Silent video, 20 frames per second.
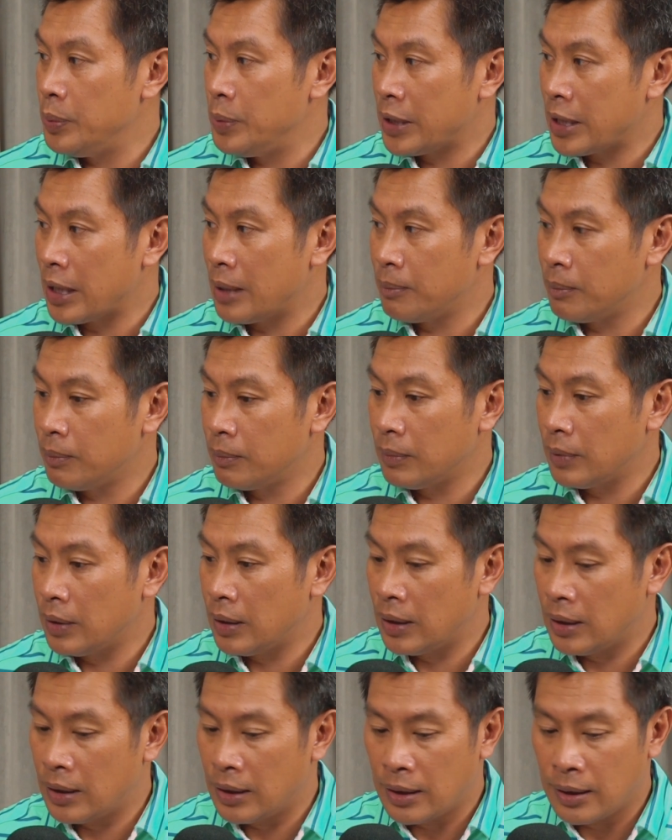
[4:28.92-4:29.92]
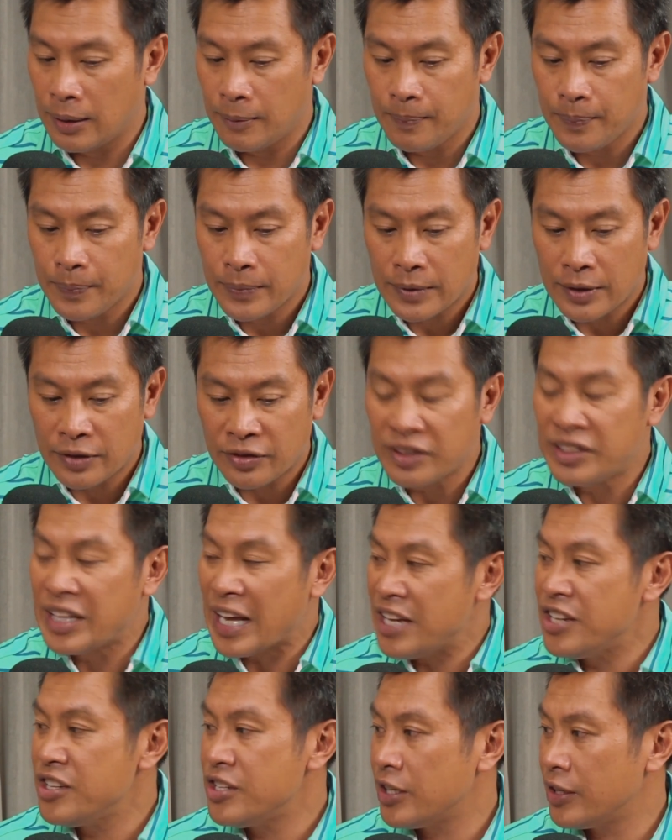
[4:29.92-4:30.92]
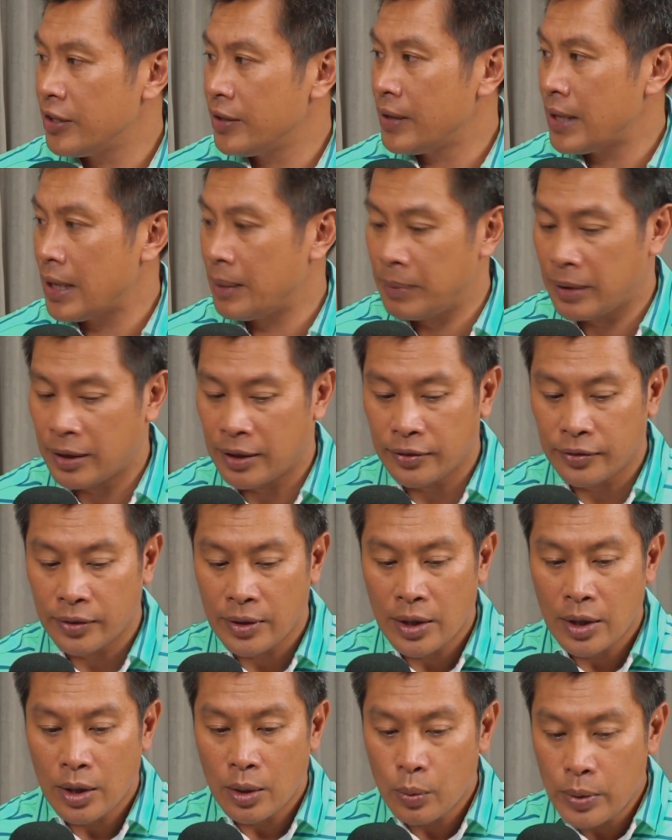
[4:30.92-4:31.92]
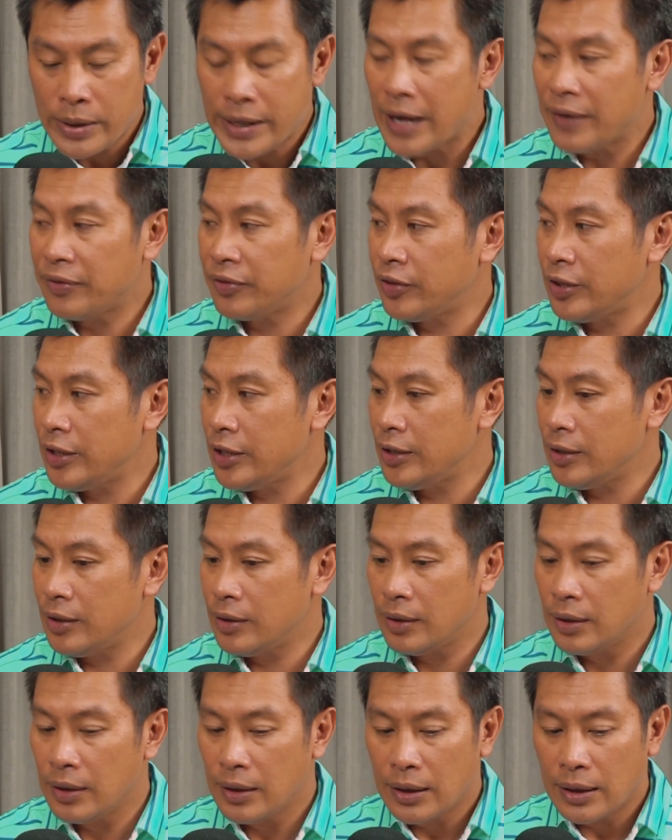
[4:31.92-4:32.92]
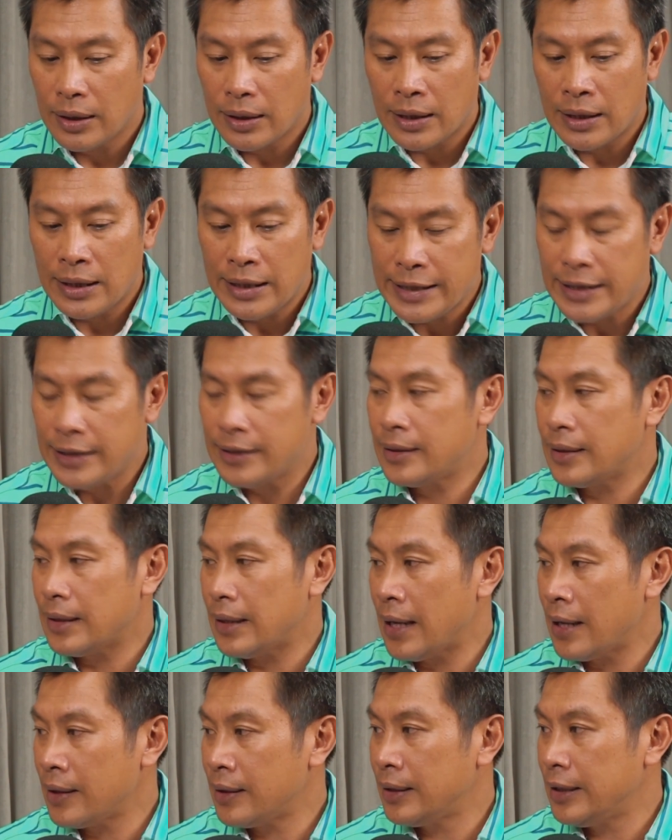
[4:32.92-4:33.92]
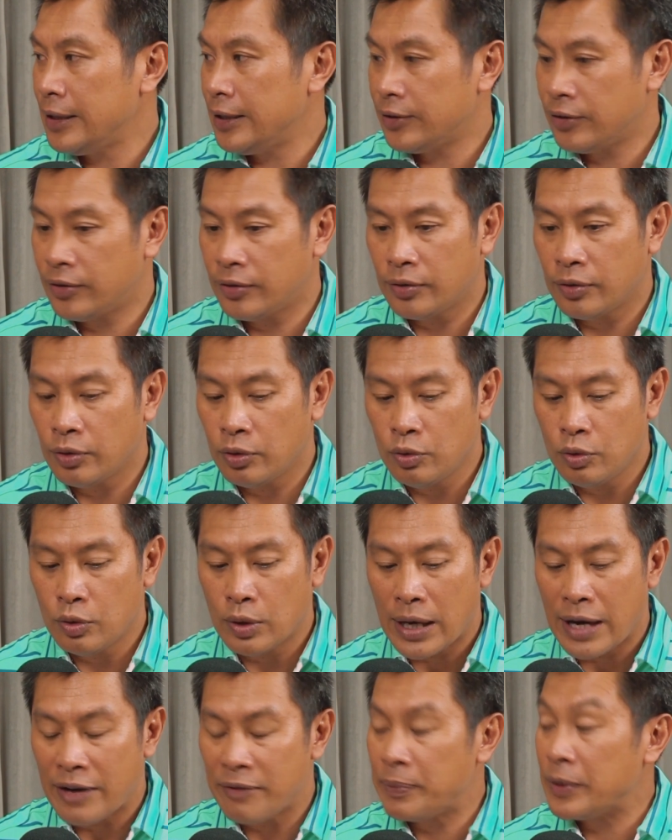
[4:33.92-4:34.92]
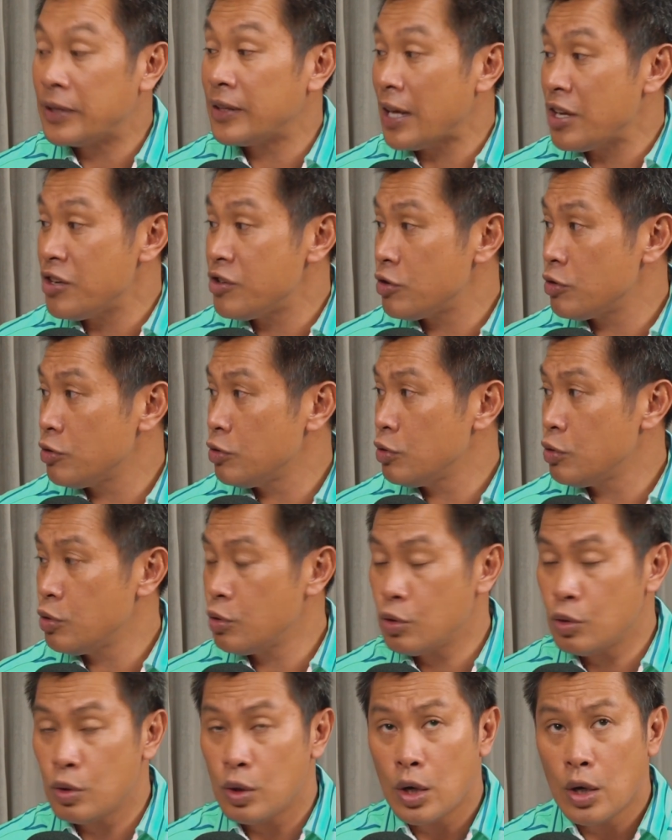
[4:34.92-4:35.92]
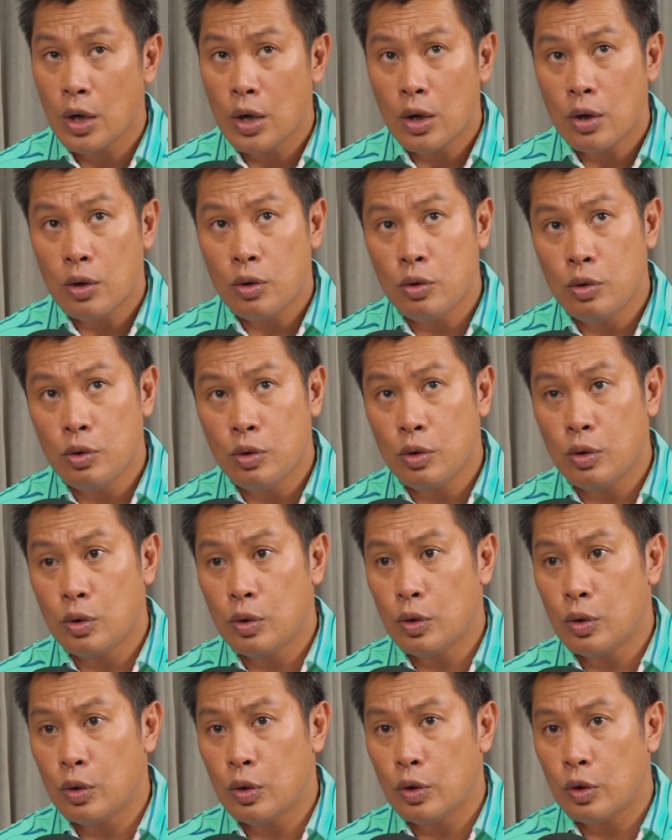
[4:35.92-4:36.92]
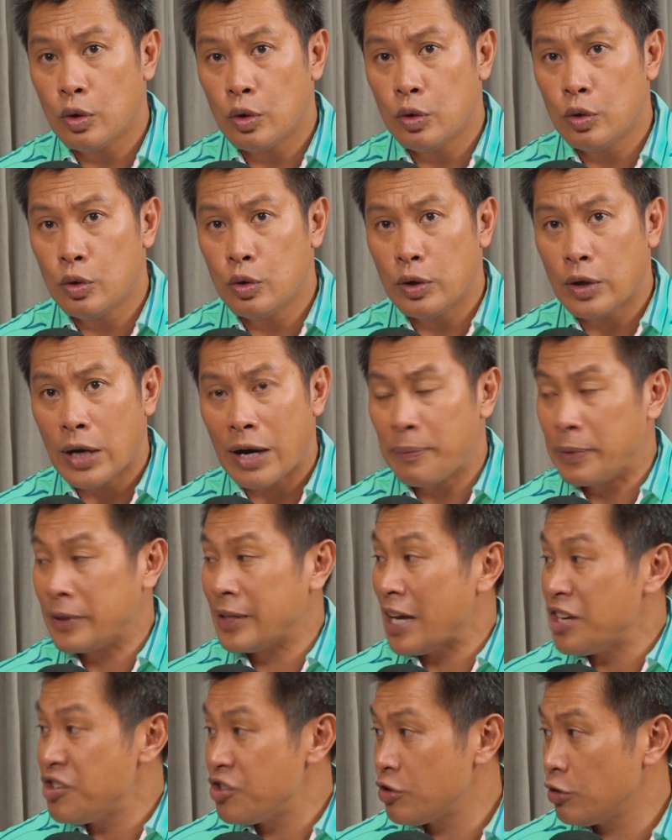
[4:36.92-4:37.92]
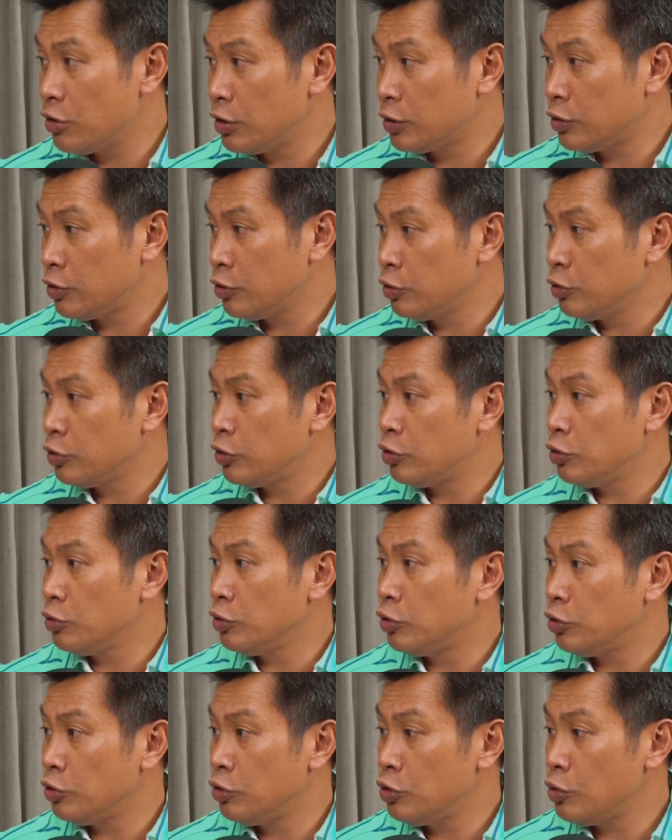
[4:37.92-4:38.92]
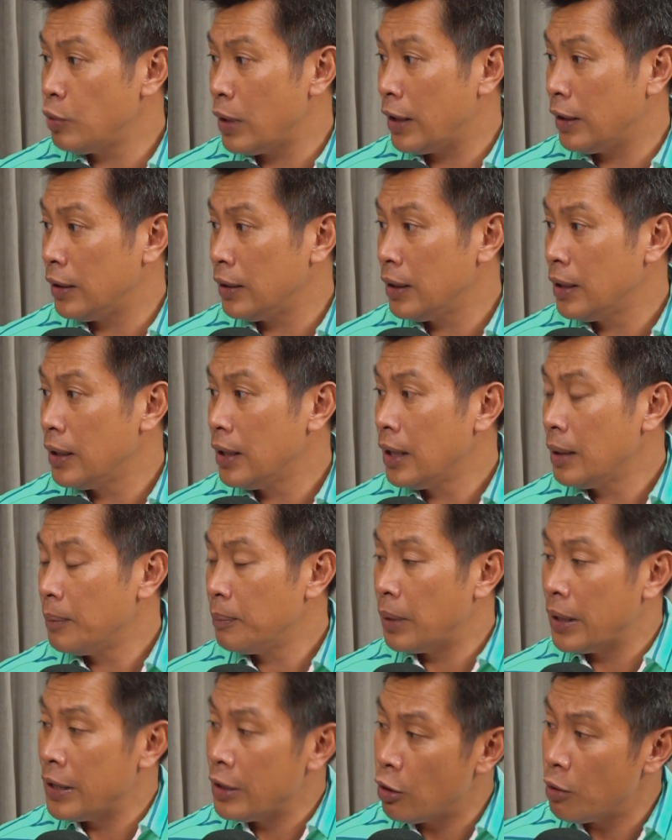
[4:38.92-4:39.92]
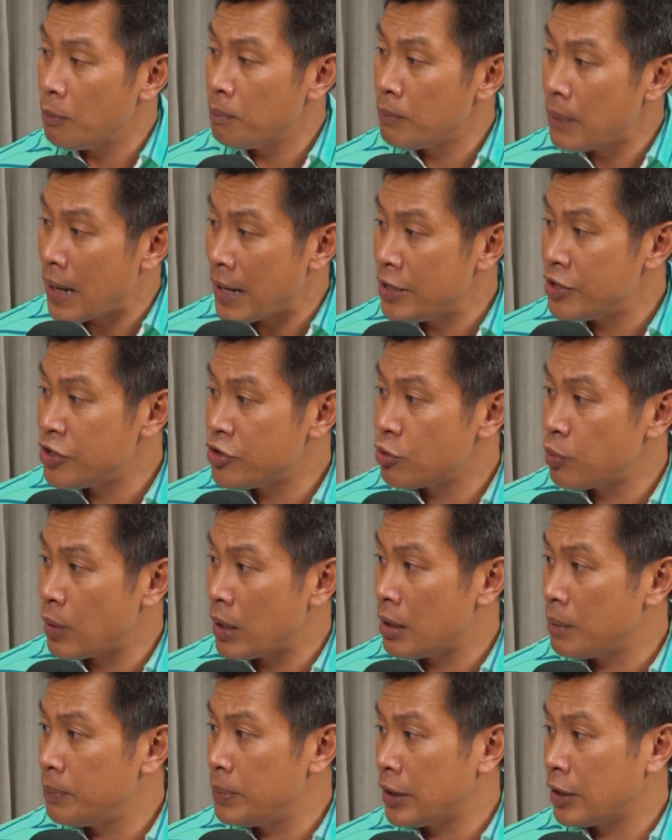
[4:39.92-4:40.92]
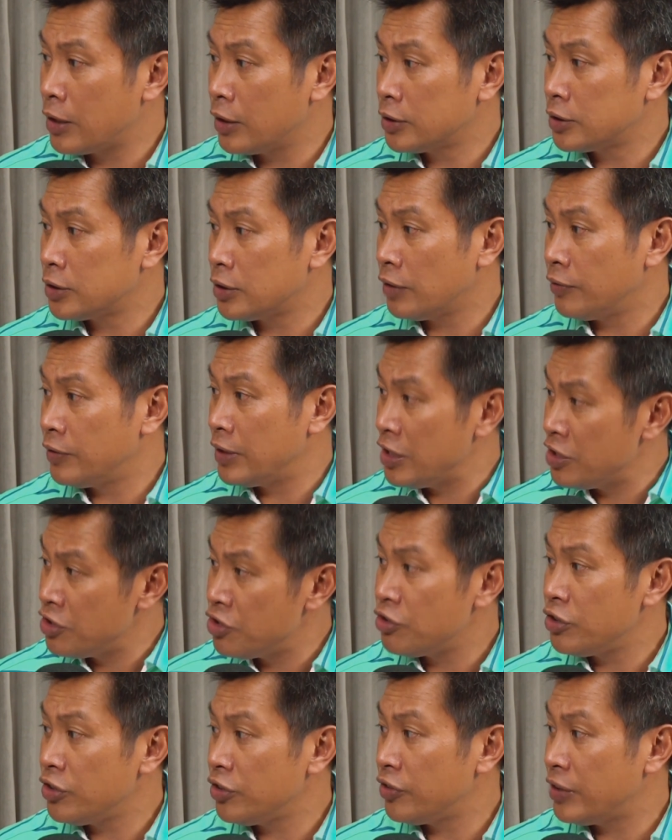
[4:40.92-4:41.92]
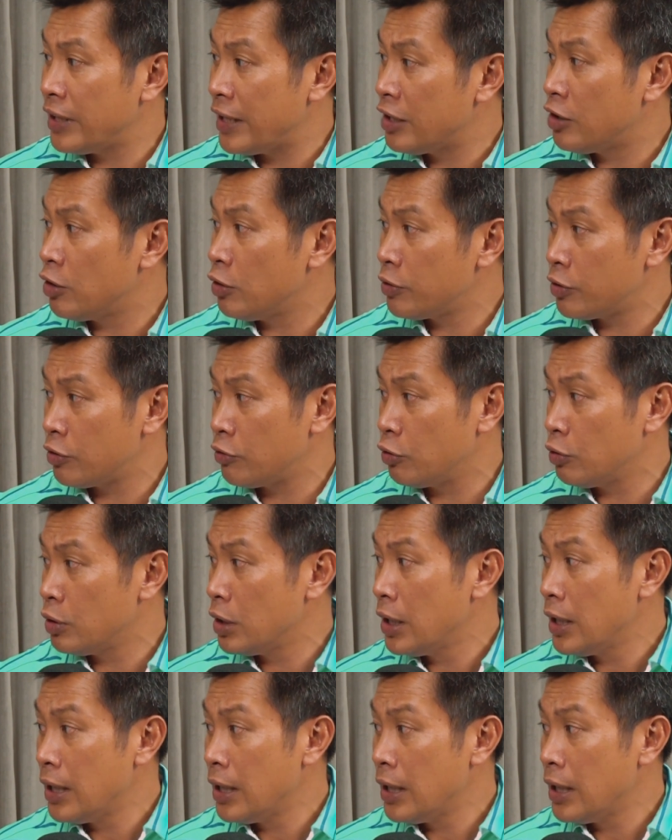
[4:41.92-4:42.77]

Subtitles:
become, it's a danger in that, because we have seen elite athletes who have potential, who have potential to do well, but not manage well because of the injuries they go through.